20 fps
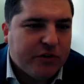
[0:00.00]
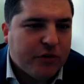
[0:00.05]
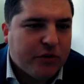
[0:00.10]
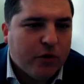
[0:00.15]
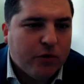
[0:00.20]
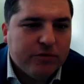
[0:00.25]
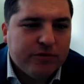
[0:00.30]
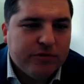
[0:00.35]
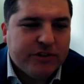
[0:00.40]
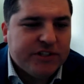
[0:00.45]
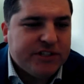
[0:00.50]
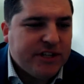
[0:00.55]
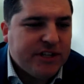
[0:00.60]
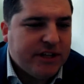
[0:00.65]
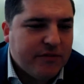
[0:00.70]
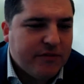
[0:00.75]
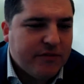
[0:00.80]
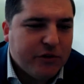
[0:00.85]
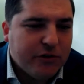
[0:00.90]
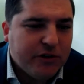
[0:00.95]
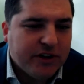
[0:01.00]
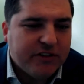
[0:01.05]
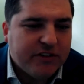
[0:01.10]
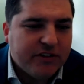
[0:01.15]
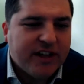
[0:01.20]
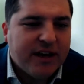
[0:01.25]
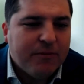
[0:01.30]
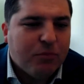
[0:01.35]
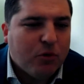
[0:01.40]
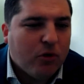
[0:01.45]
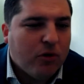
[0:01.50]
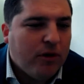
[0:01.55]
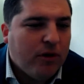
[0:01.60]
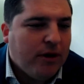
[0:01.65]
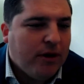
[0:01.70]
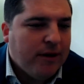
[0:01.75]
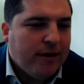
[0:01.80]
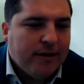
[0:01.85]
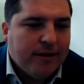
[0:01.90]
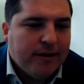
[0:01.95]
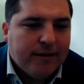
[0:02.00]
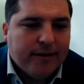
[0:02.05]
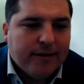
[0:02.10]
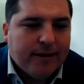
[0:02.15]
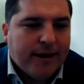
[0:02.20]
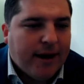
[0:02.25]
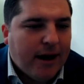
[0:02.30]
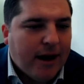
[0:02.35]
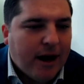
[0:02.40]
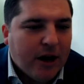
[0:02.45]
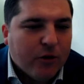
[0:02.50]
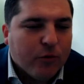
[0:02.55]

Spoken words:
So just to give you an example, a